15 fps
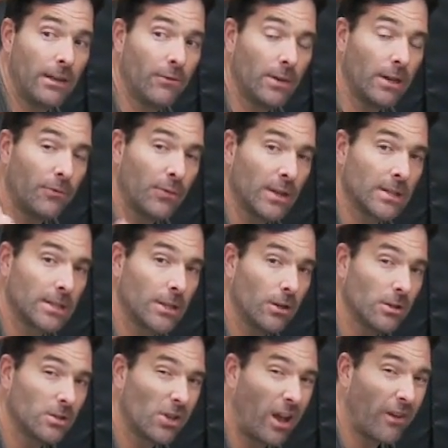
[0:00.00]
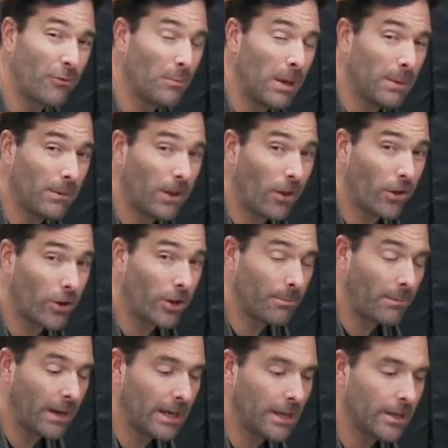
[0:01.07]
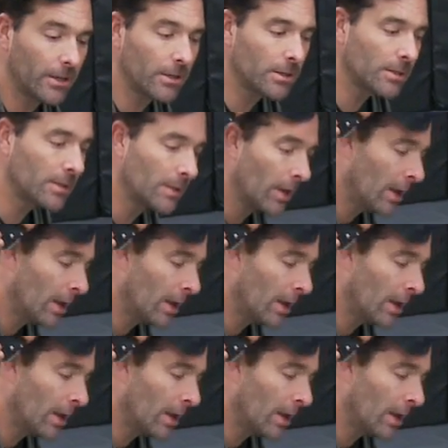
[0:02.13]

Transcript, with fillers: Even if this goes off, maybe I'll hurt my ears.